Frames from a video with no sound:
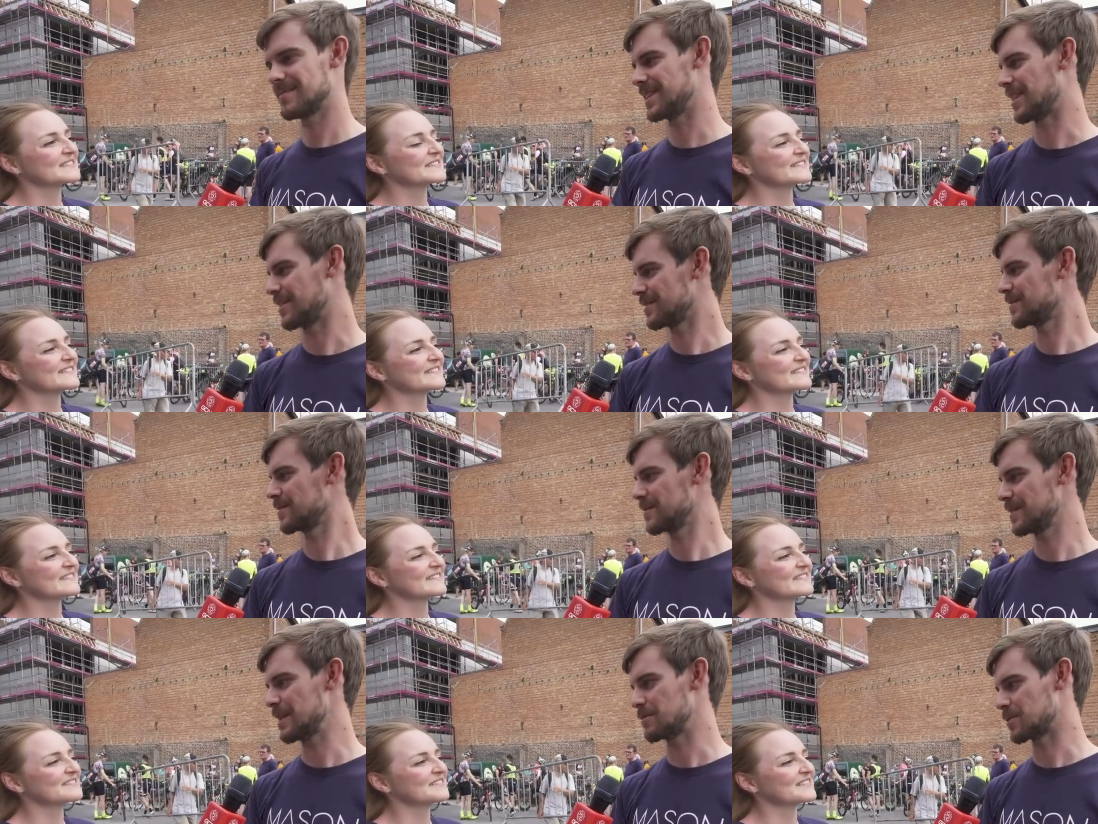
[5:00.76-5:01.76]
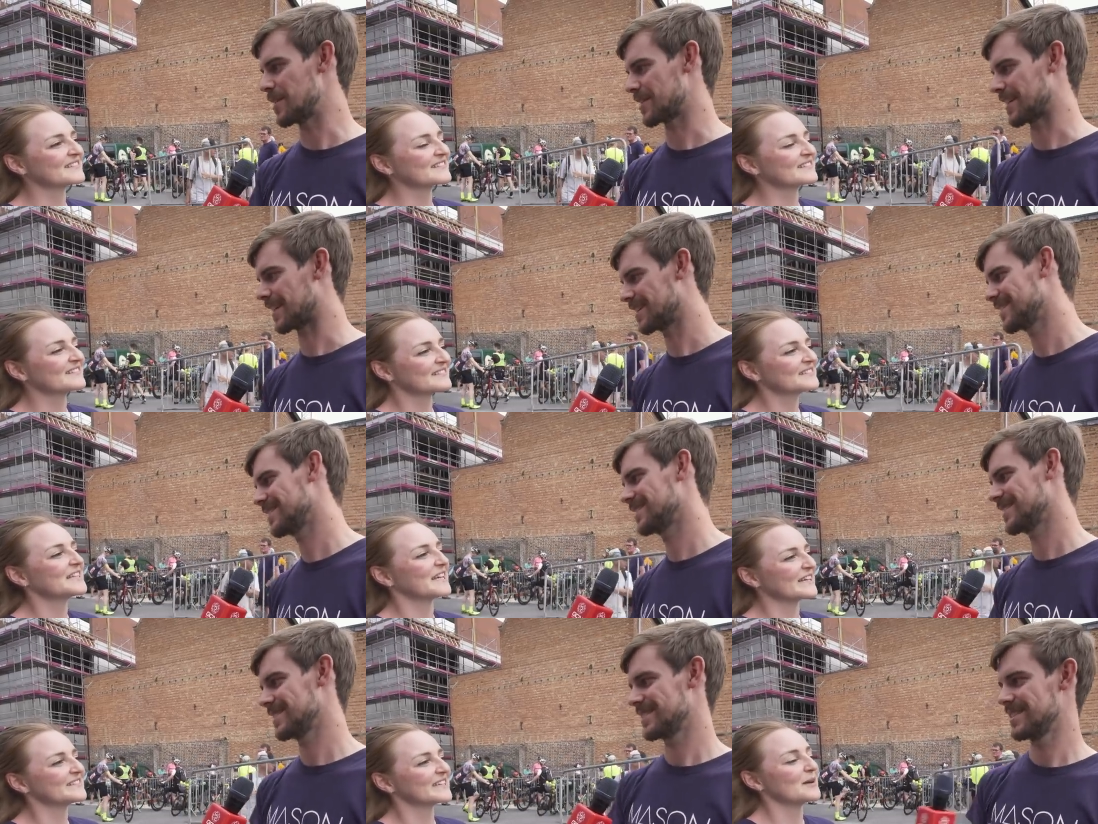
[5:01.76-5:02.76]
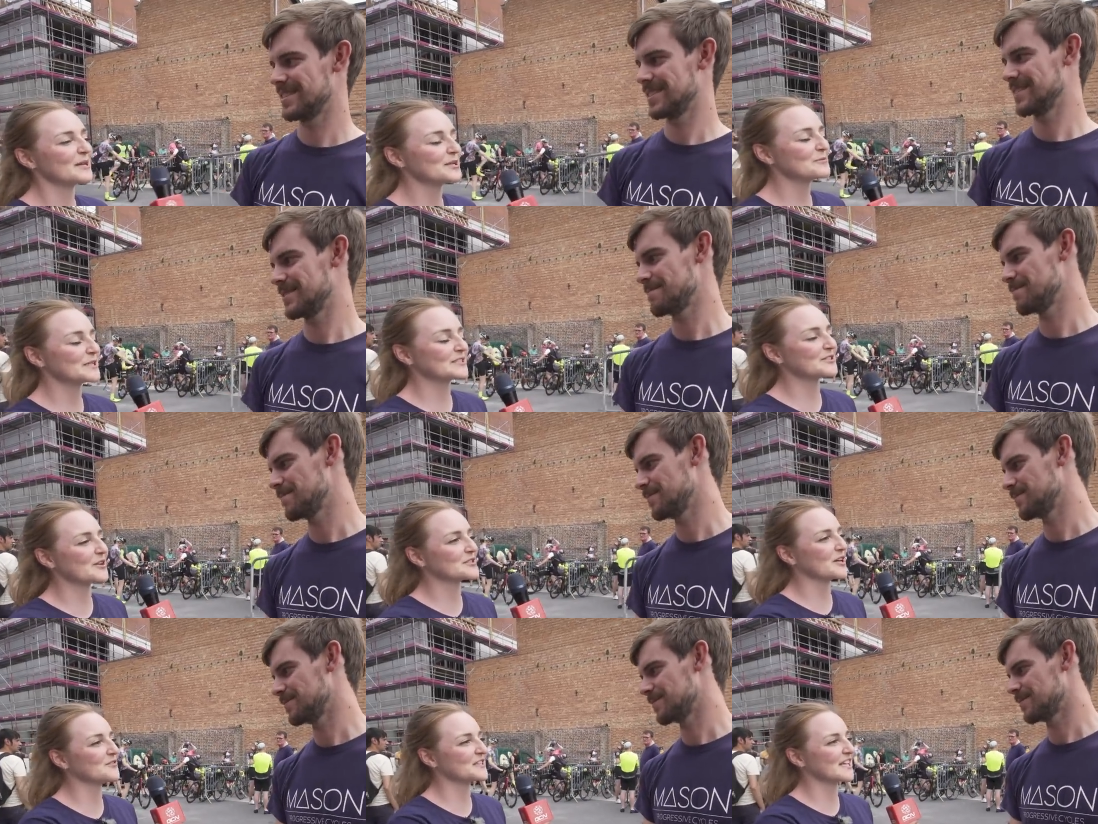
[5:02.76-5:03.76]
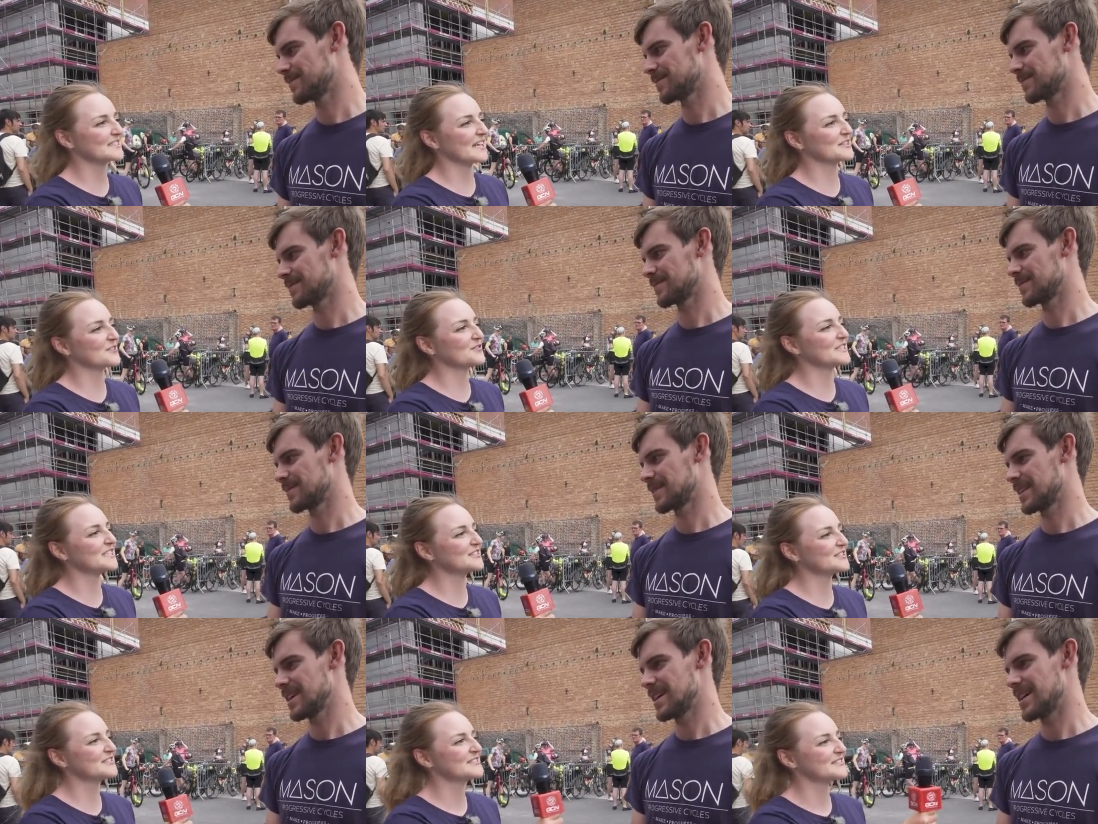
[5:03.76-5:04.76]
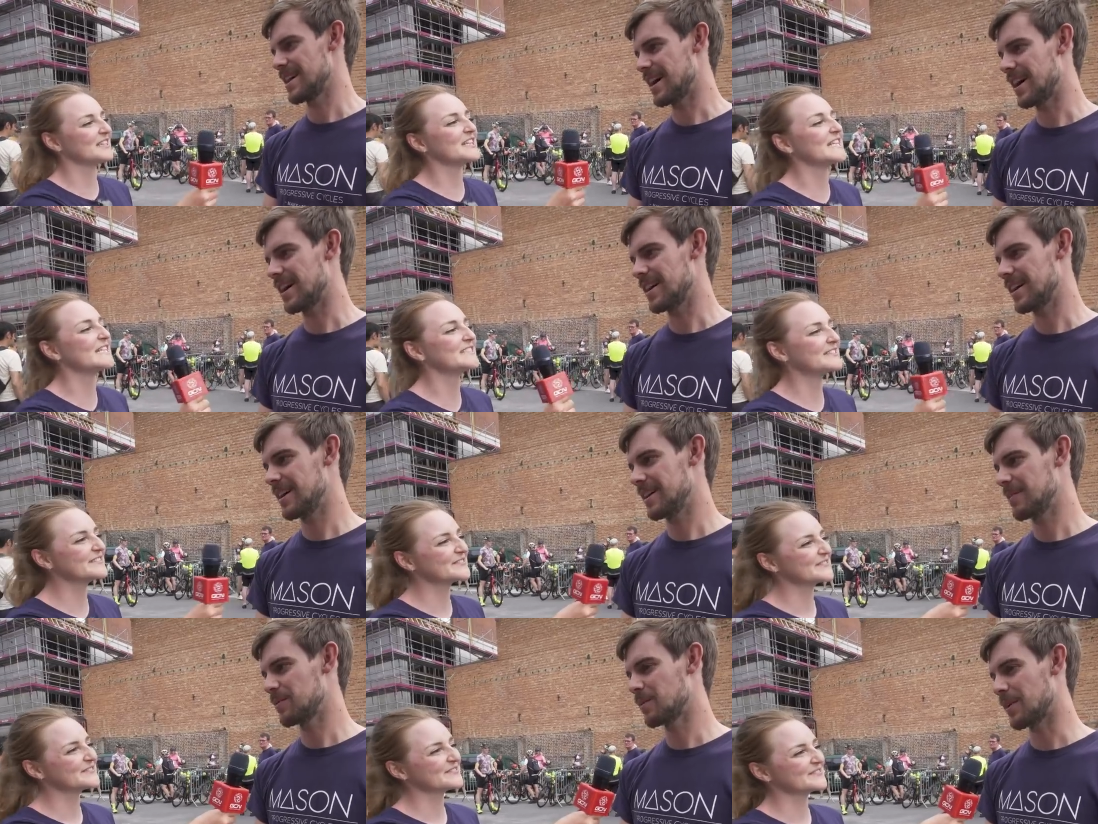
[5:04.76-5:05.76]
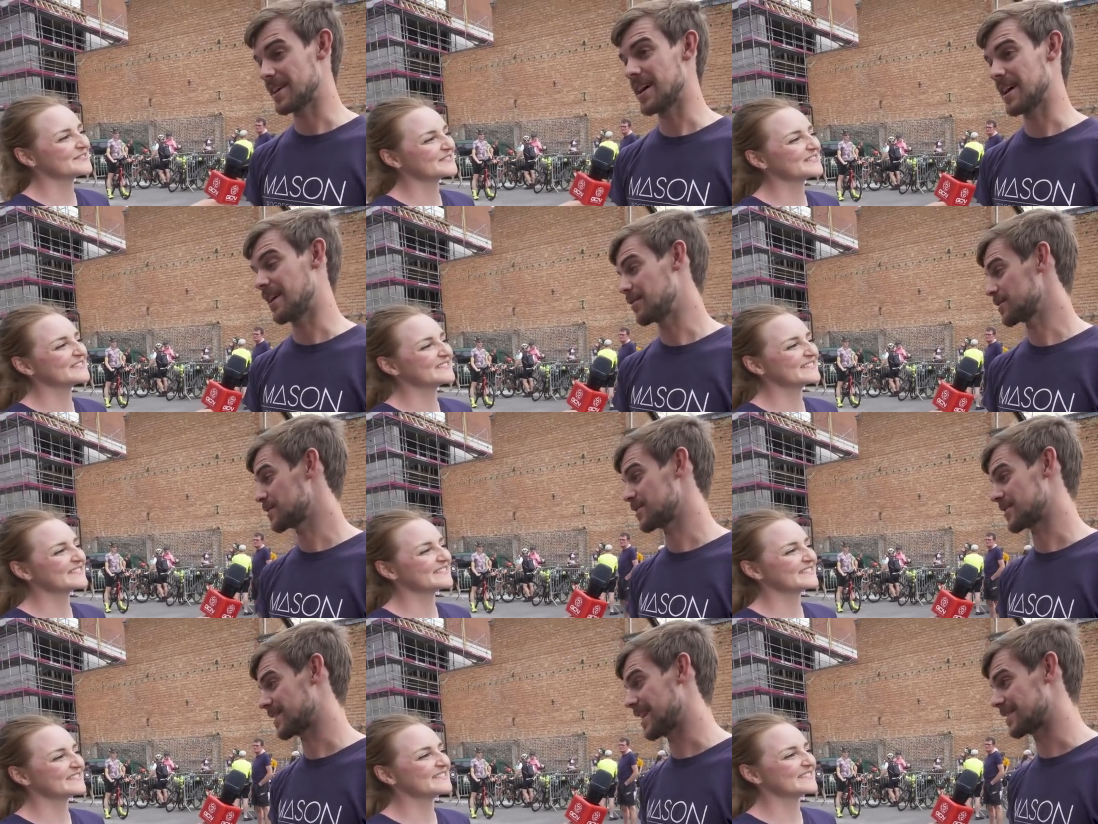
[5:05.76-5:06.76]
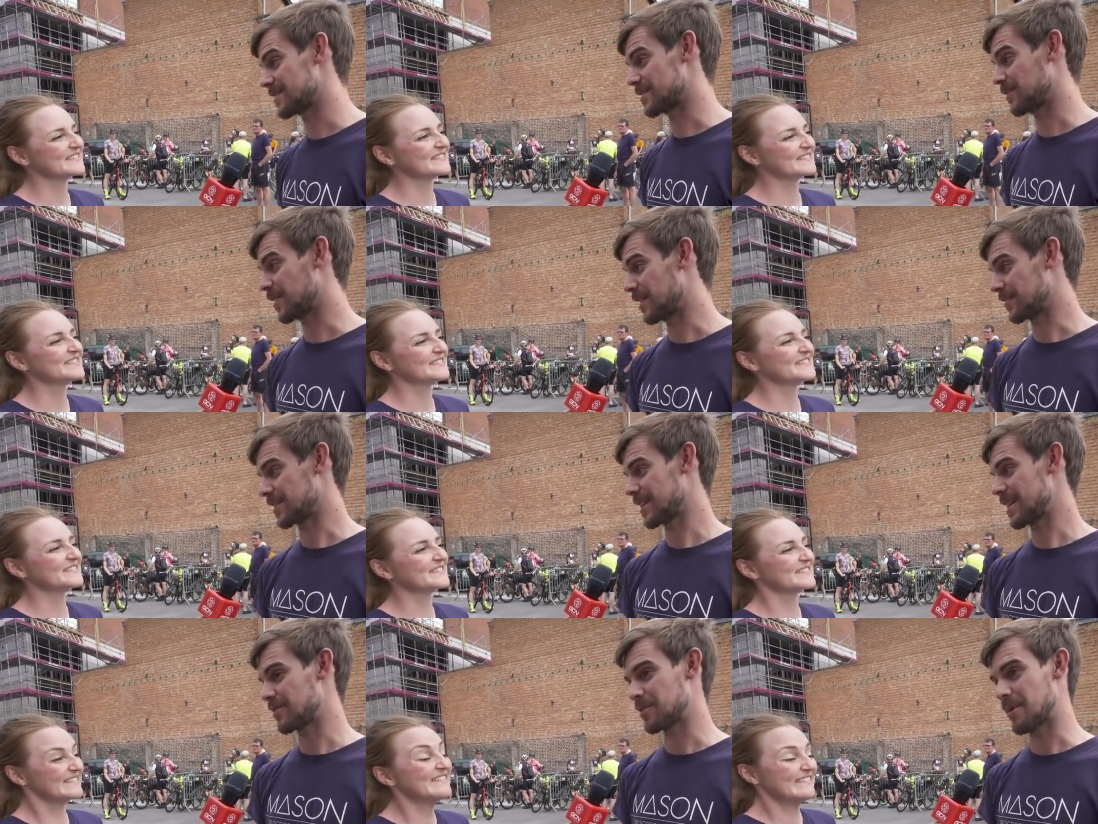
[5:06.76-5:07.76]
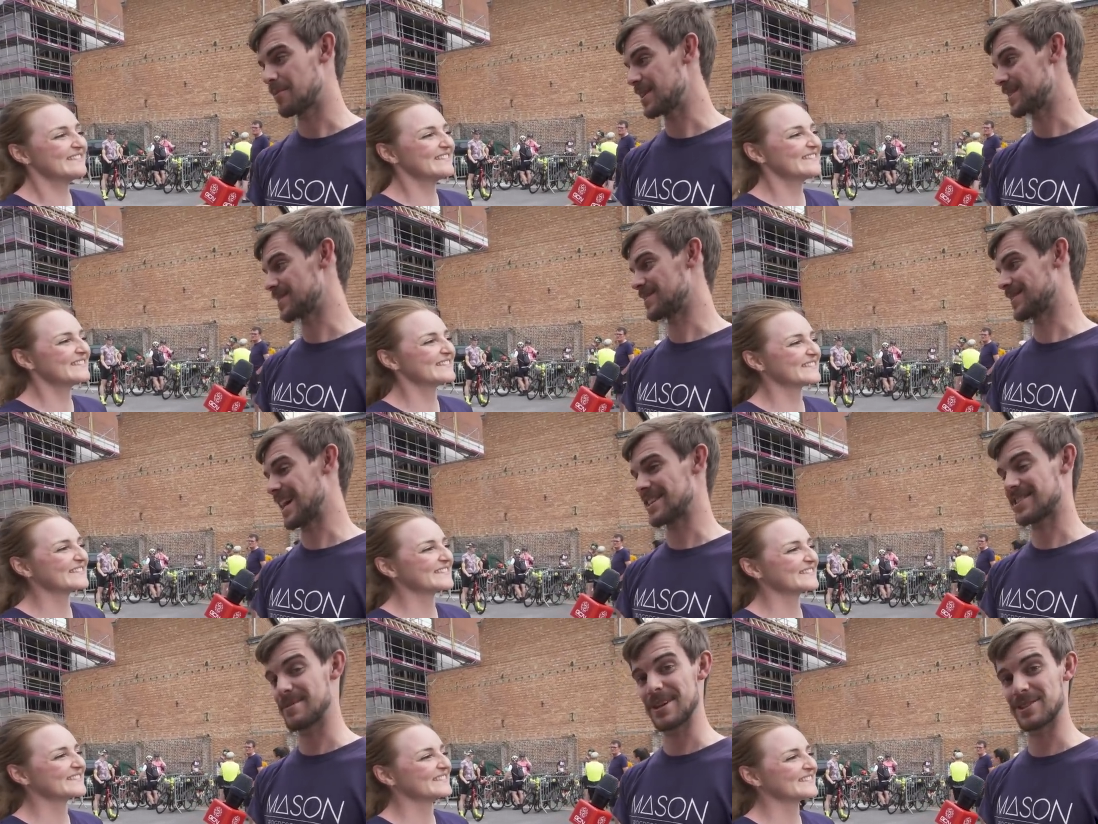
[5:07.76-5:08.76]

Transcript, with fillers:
Speaker 1: you know, it was working. Yeah.
Speaker 2: I bet you're pretty stoked after that to get to the finish in the lead. Uh,
Speaker 1: well, yeah, I was just glad to survive and get there in one piece and actually be